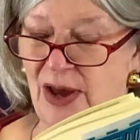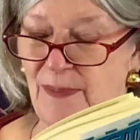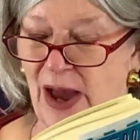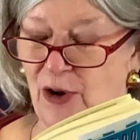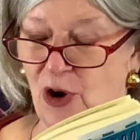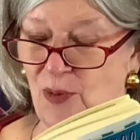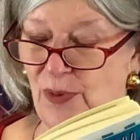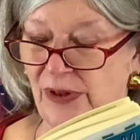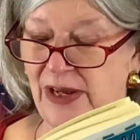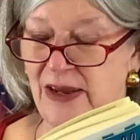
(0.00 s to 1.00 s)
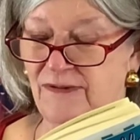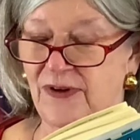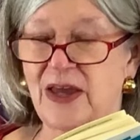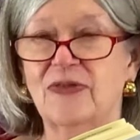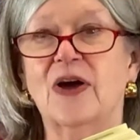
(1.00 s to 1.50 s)
about her belief
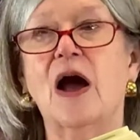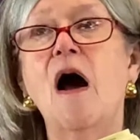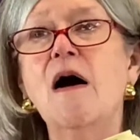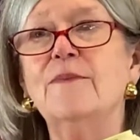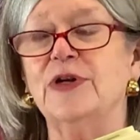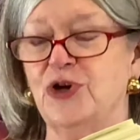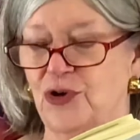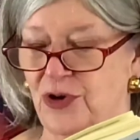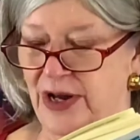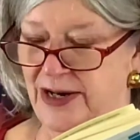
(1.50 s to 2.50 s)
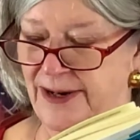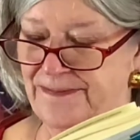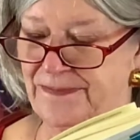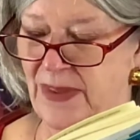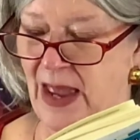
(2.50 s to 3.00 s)
in the common good.
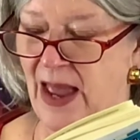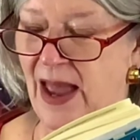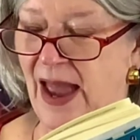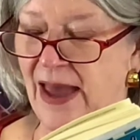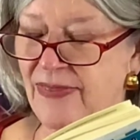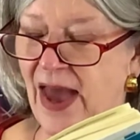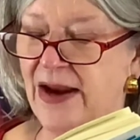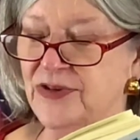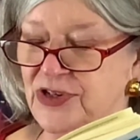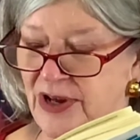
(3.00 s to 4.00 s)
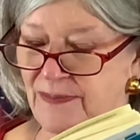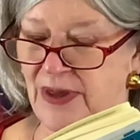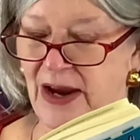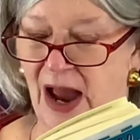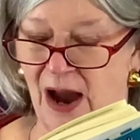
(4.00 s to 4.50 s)
And that is
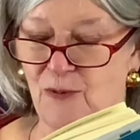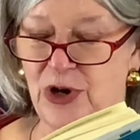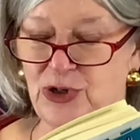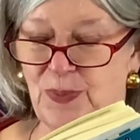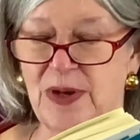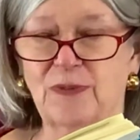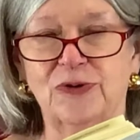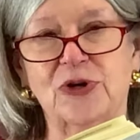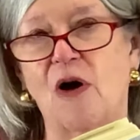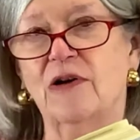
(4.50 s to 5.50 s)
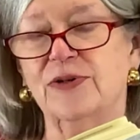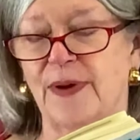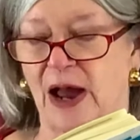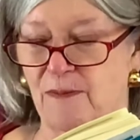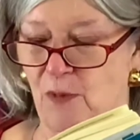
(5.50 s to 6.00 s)
something I wish people talked
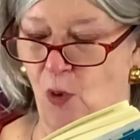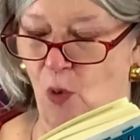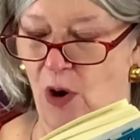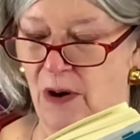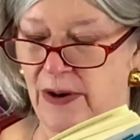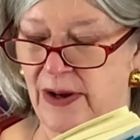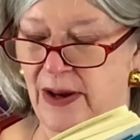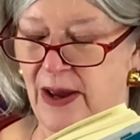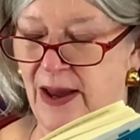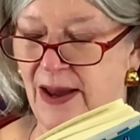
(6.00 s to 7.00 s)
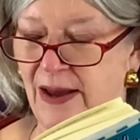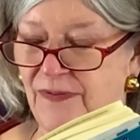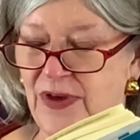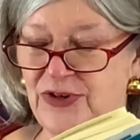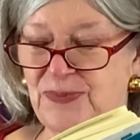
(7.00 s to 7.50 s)
about more.
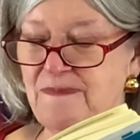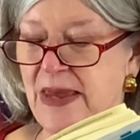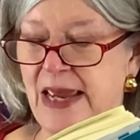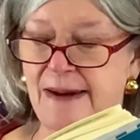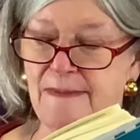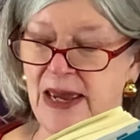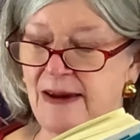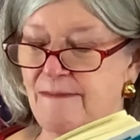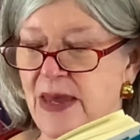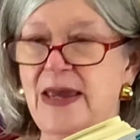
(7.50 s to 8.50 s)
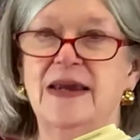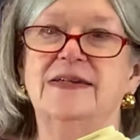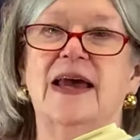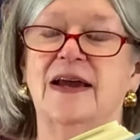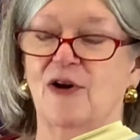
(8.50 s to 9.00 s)
This me
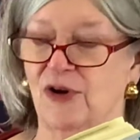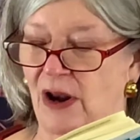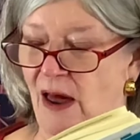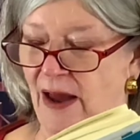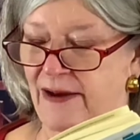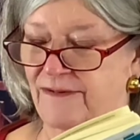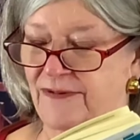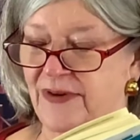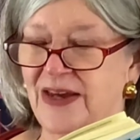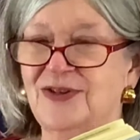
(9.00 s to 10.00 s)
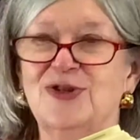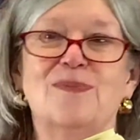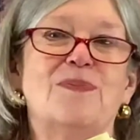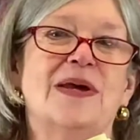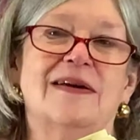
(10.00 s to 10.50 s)
take on life is the
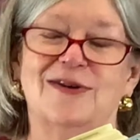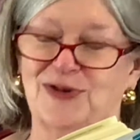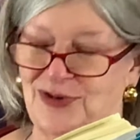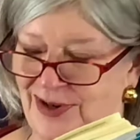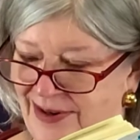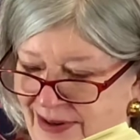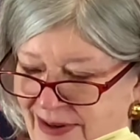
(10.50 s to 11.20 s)
pits.